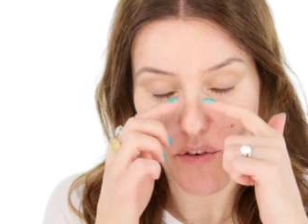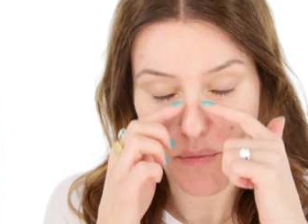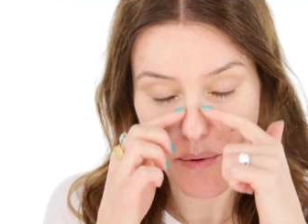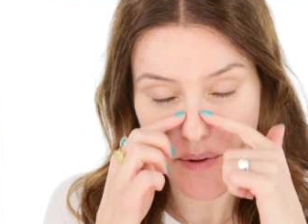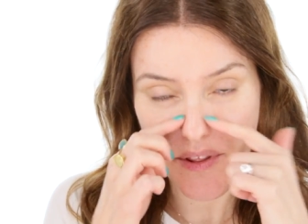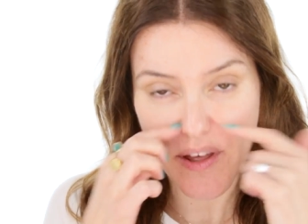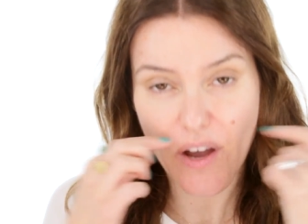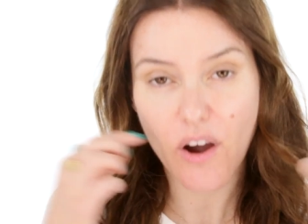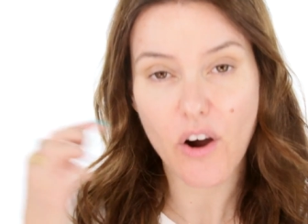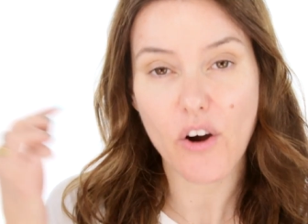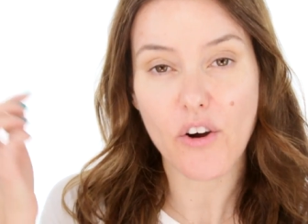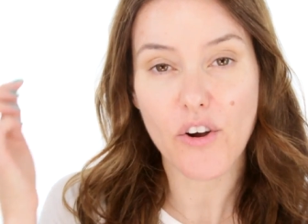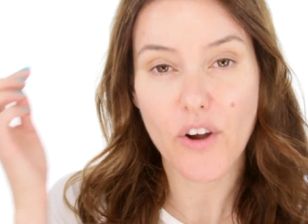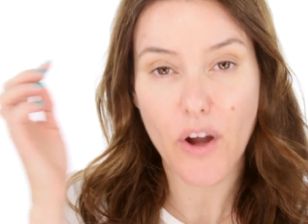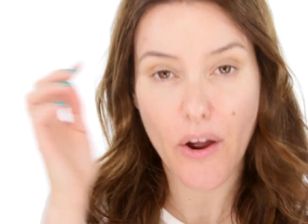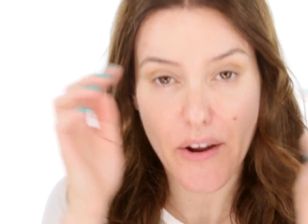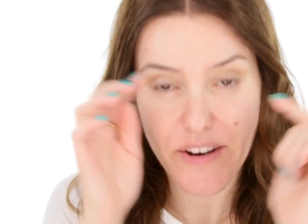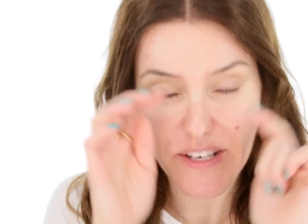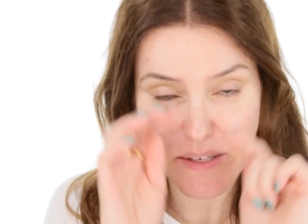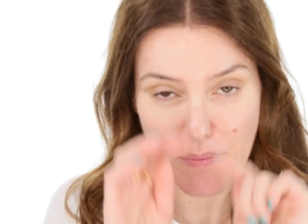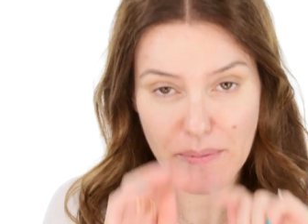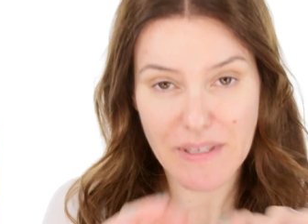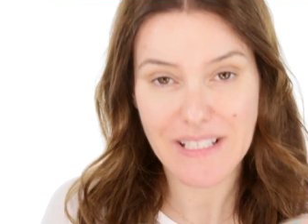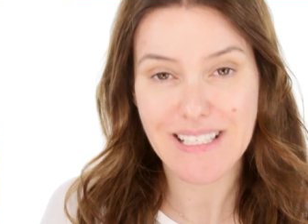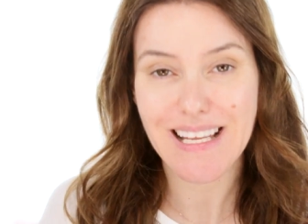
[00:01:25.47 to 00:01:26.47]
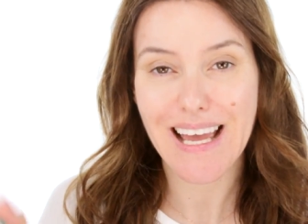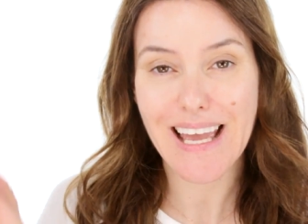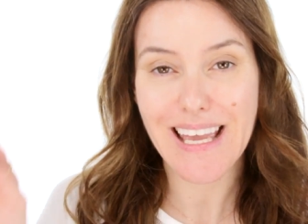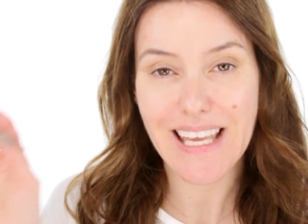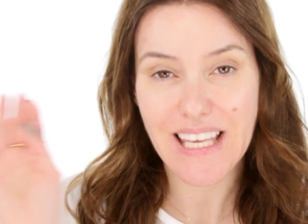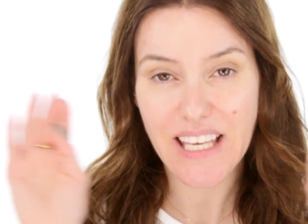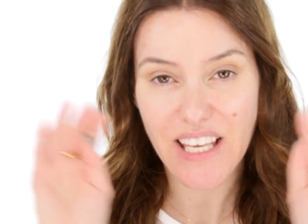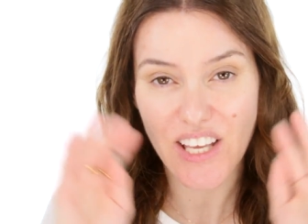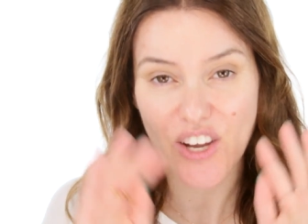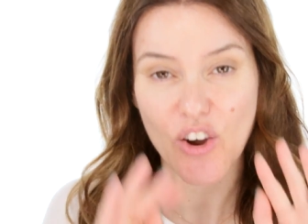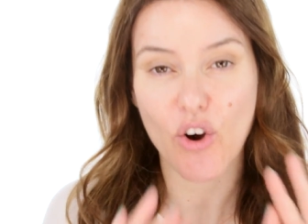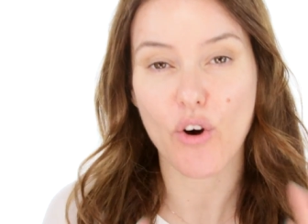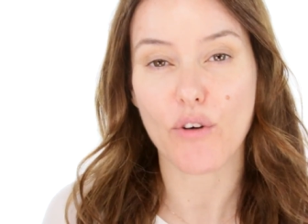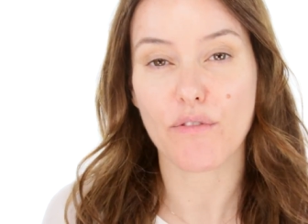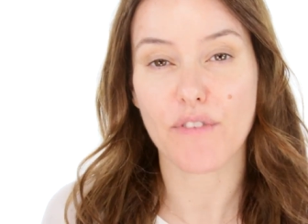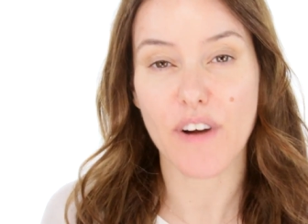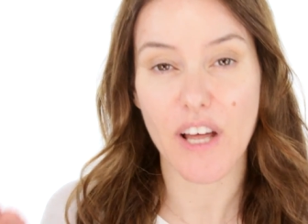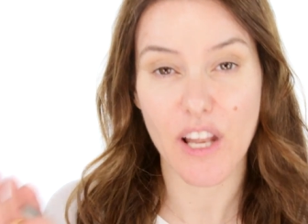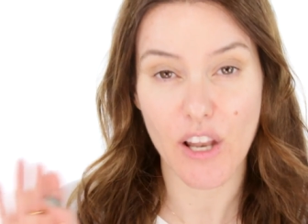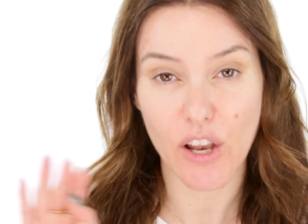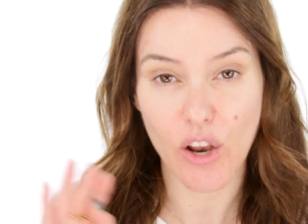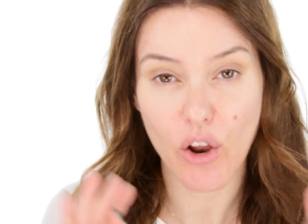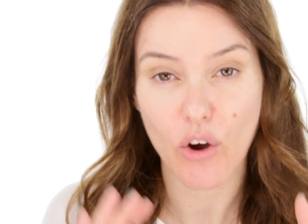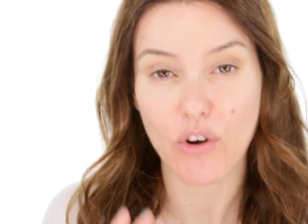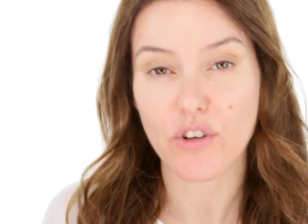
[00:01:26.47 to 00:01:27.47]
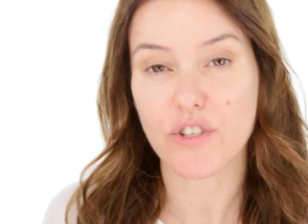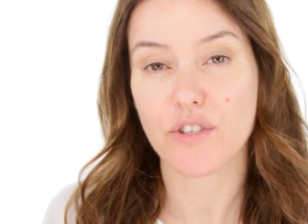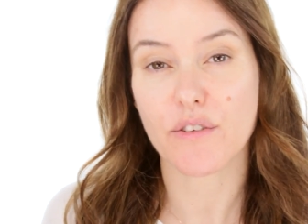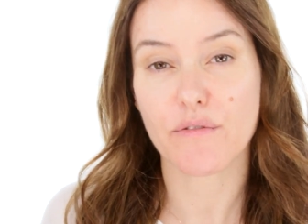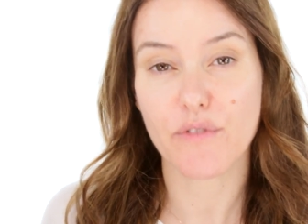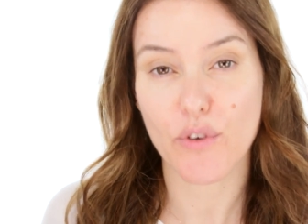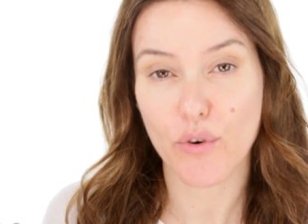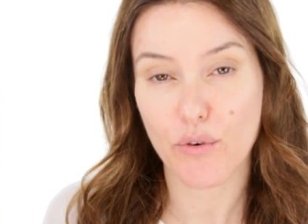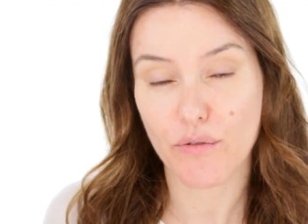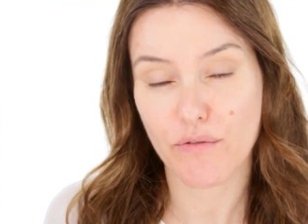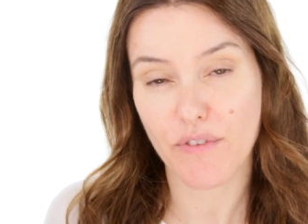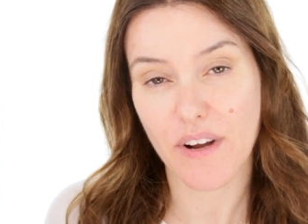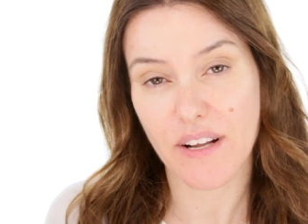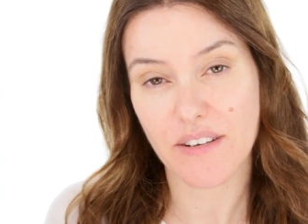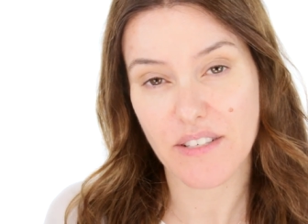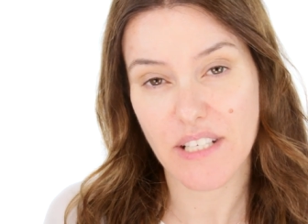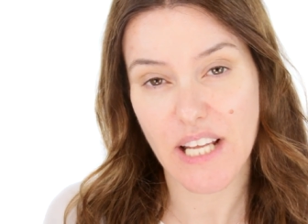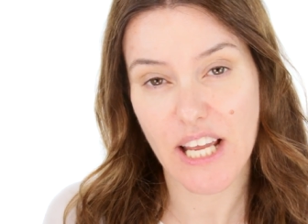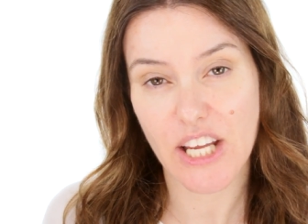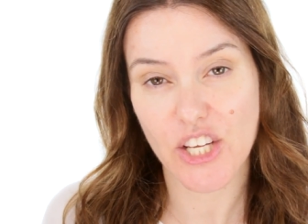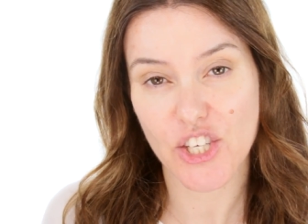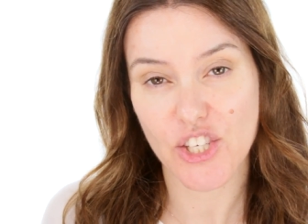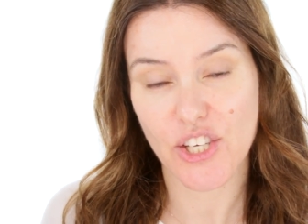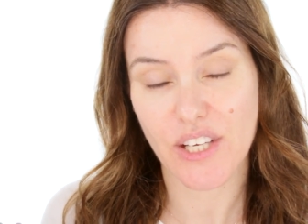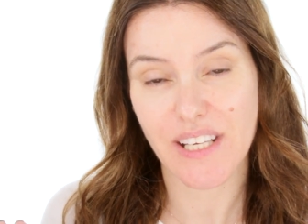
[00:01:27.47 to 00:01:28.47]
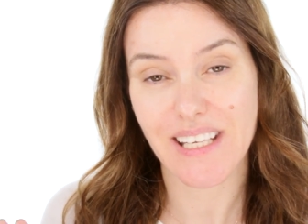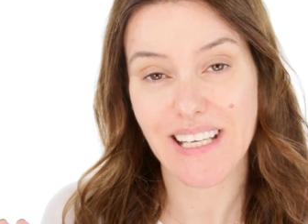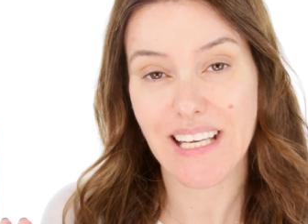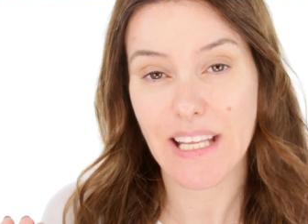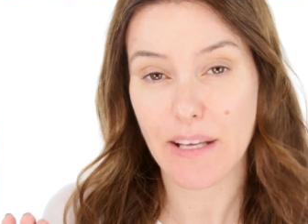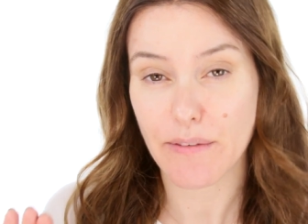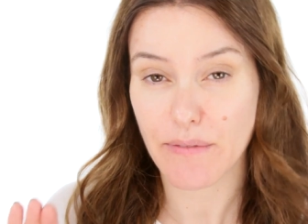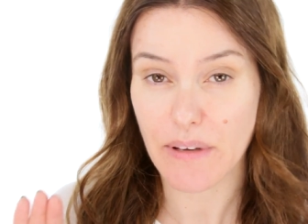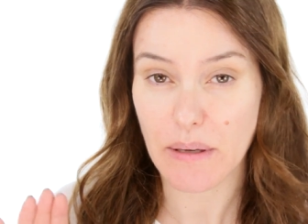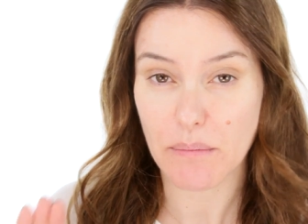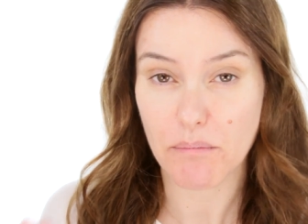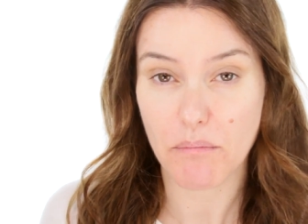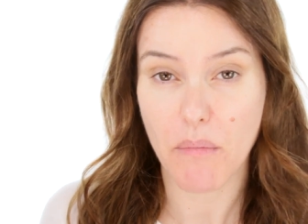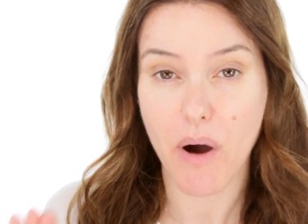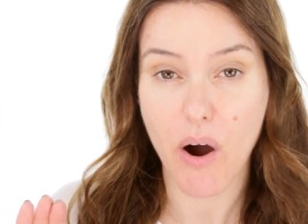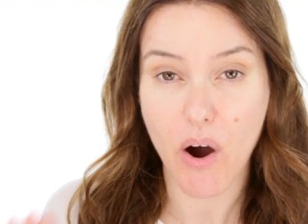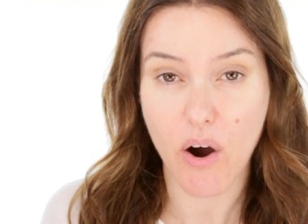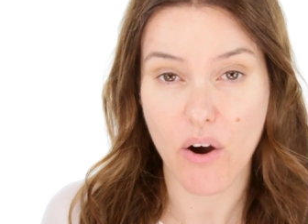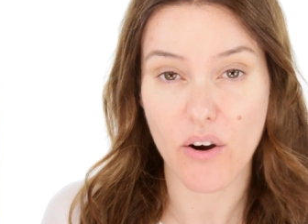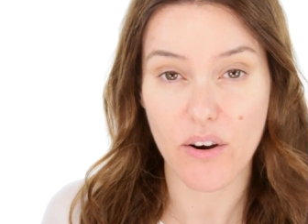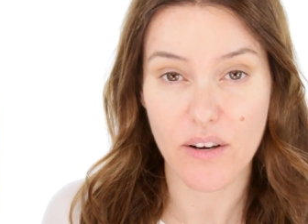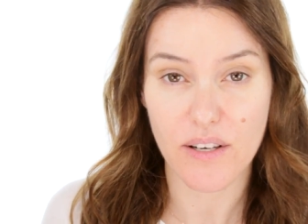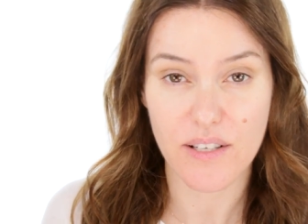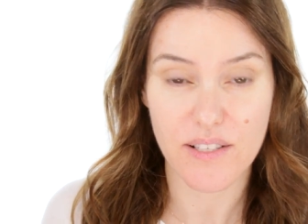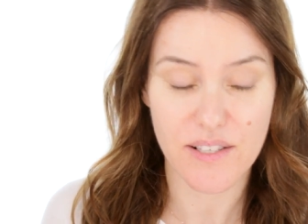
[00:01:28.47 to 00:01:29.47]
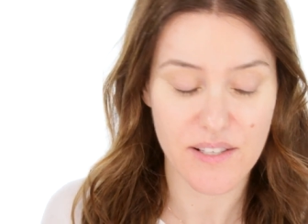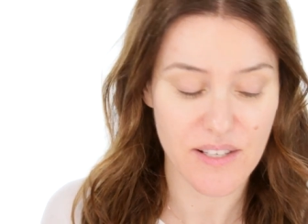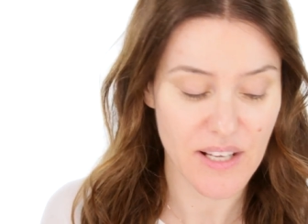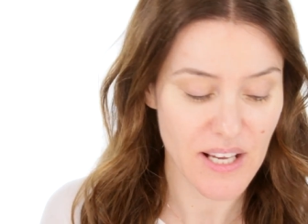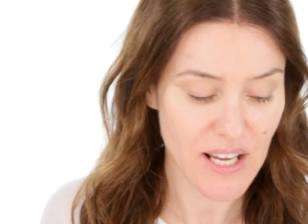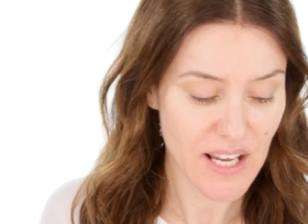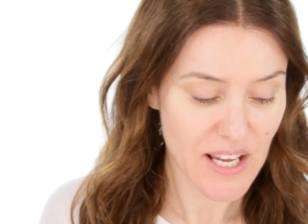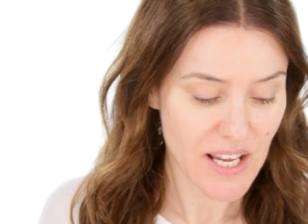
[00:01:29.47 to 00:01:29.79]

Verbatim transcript: but they are going to be taking off a lot of your foundation and leaving marks.